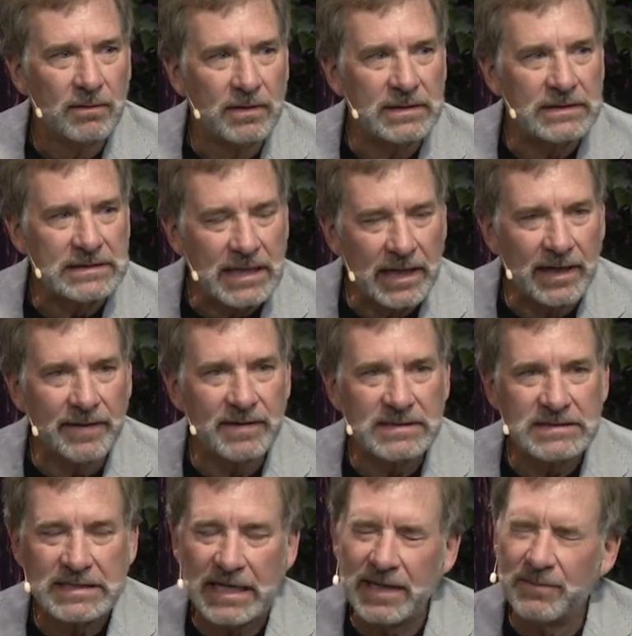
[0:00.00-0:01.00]
That's kind of the
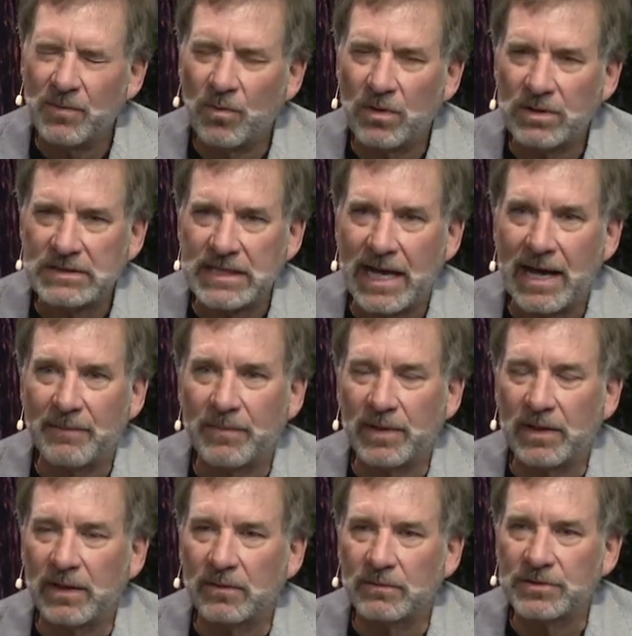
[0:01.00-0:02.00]
same of what's
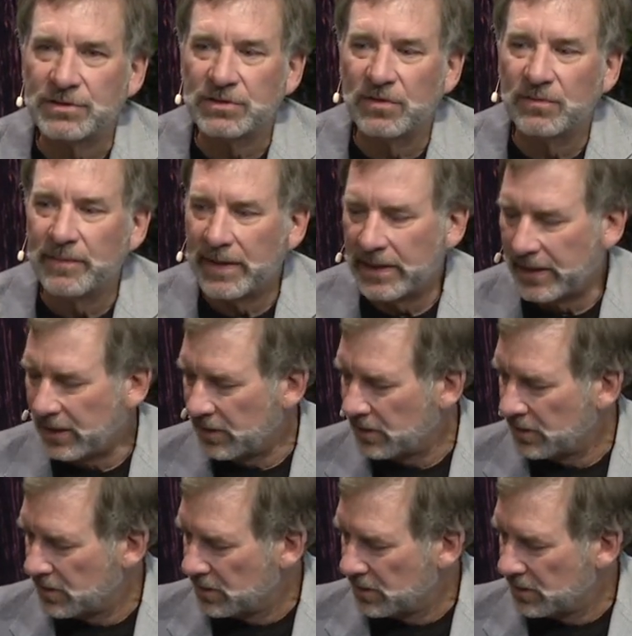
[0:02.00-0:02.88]
happening with so many.